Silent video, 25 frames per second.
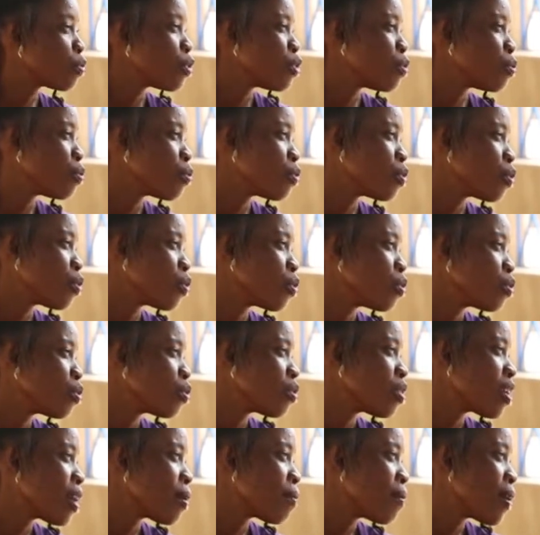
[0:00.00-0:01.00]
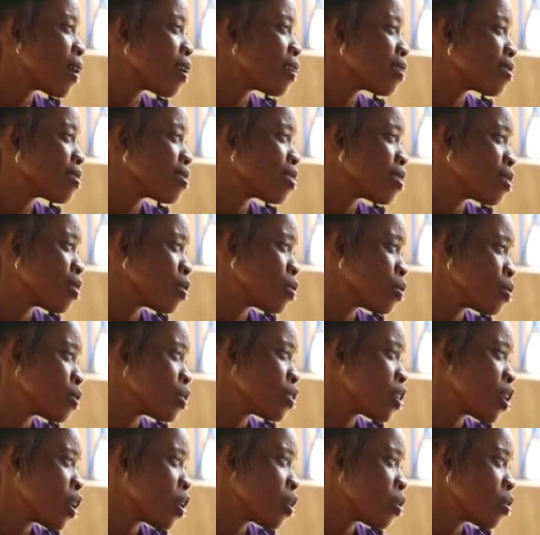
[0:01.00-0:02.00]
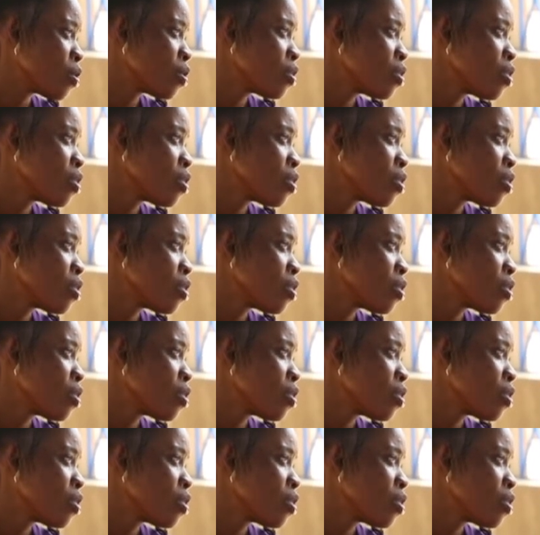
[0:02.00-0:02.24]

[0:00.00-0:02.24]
people about the hotel?